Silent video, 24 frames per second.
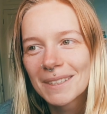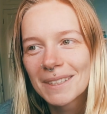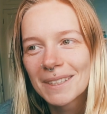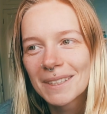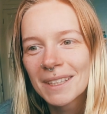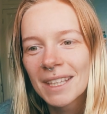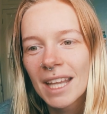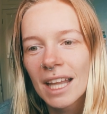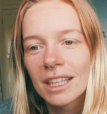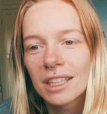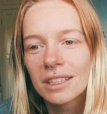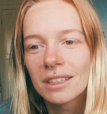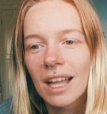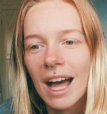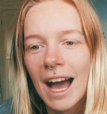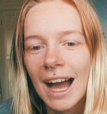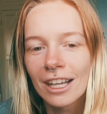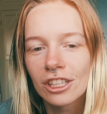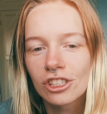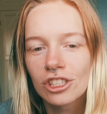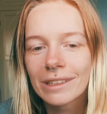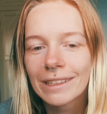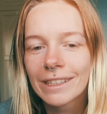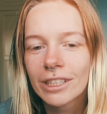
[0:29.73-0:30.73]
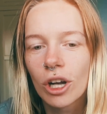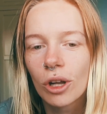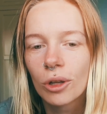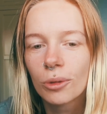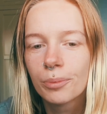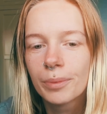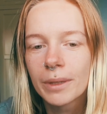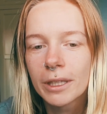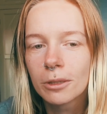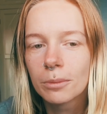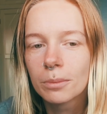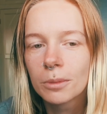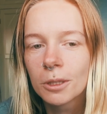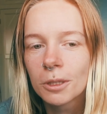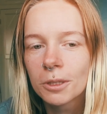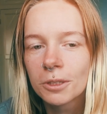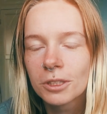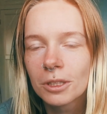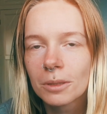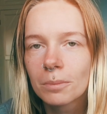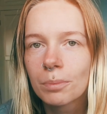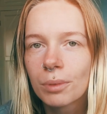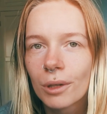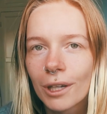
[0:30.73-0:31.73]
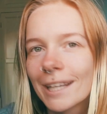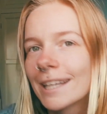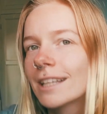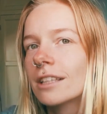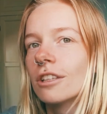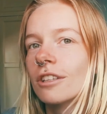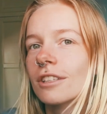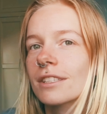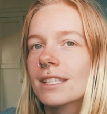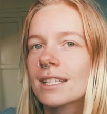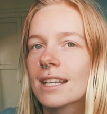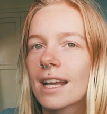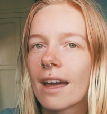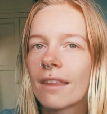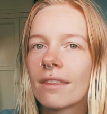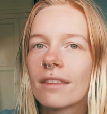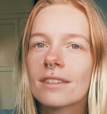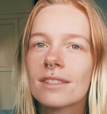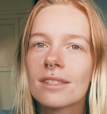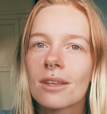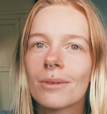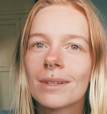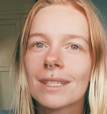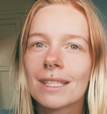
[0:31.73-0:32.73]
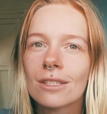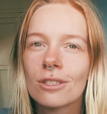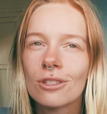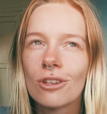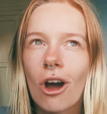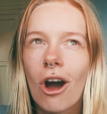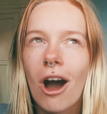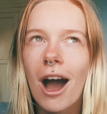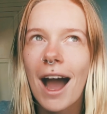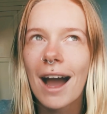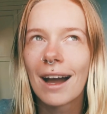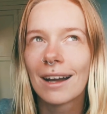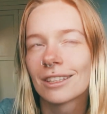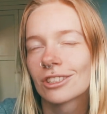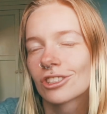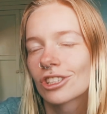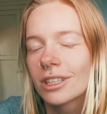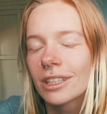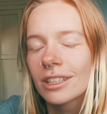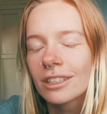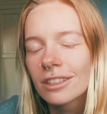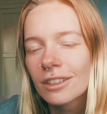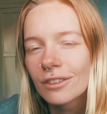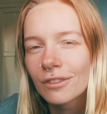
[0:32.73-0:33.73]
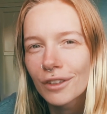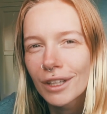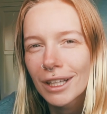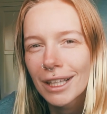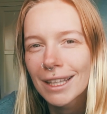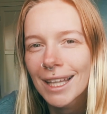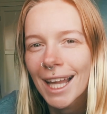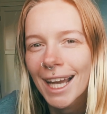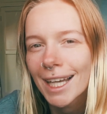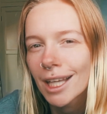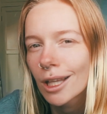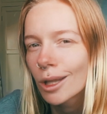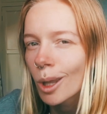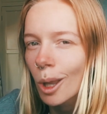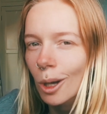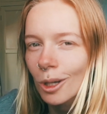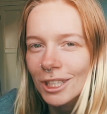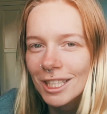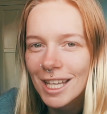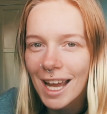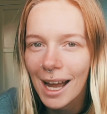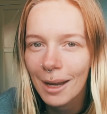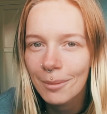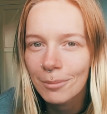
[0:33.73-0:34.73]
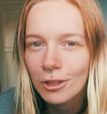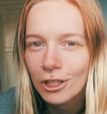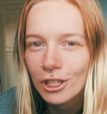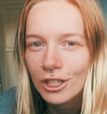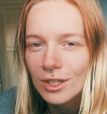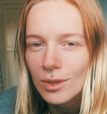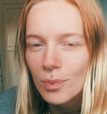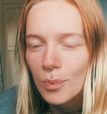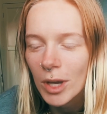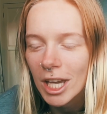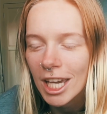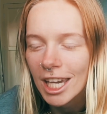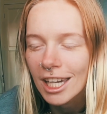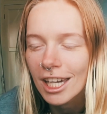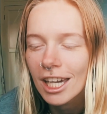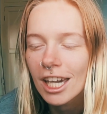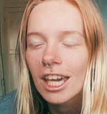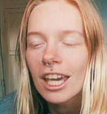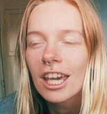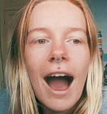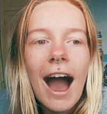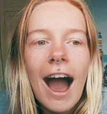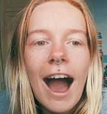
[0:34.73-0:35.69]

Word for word: they'll actually all be uploaded pretty close together so it's not actually going to feel like a long time no speak.